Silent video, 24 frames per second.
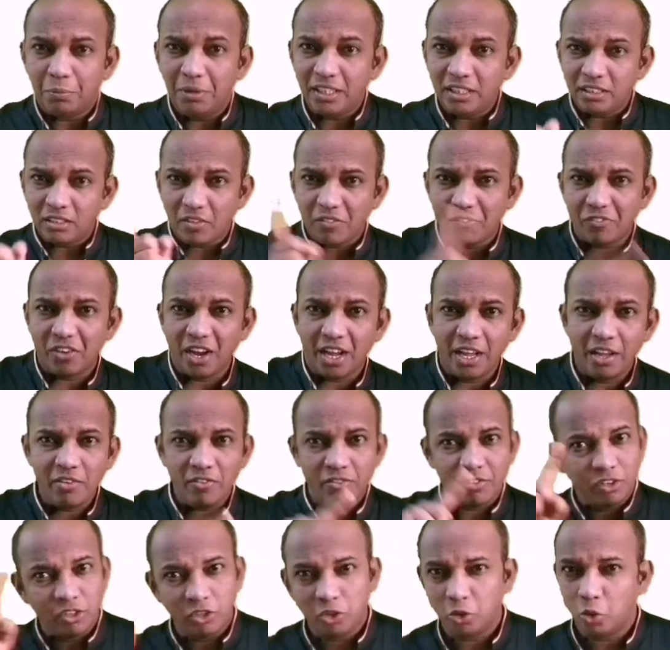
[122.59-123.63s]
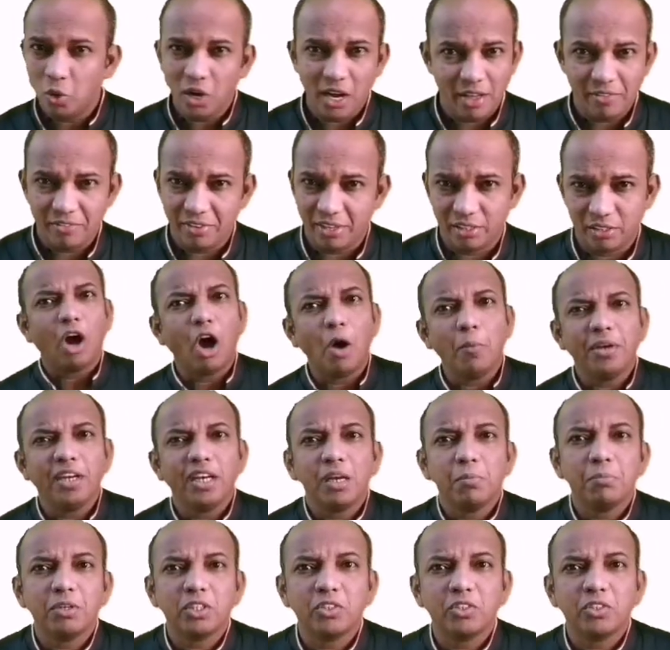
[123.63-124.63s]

That means 5 to 11. How